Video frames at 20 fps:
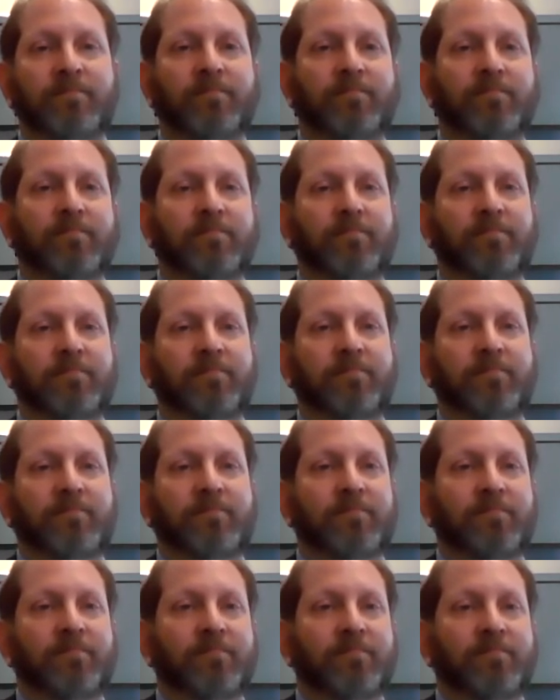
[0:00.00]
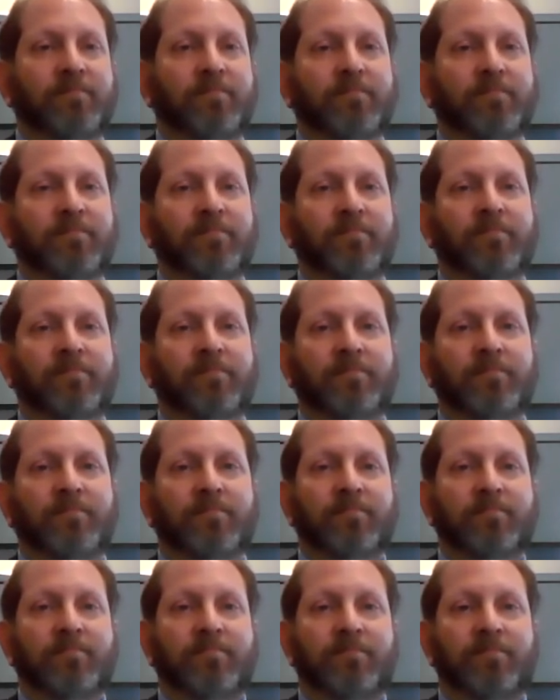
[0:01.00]

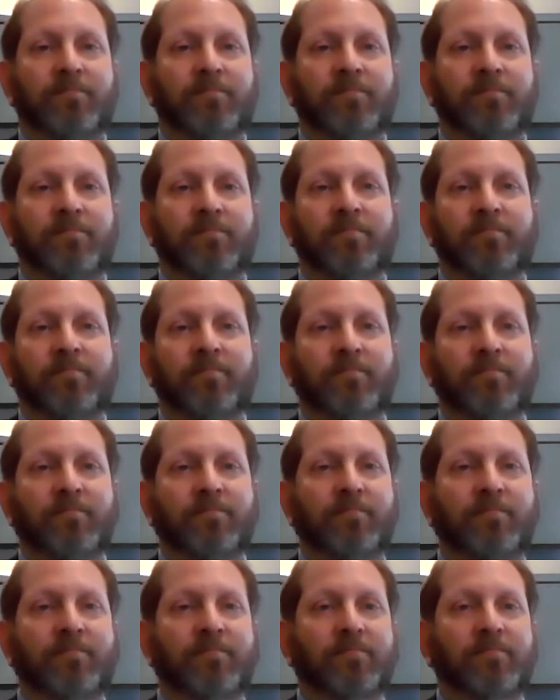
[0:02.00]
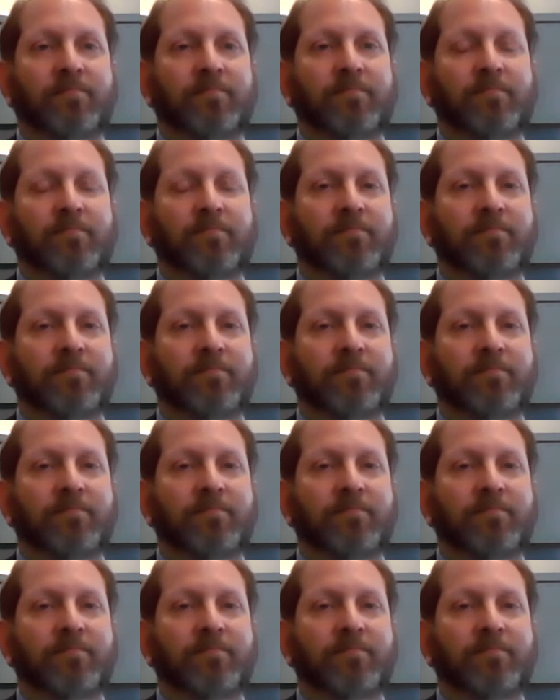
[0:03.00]
This person isn't speaking.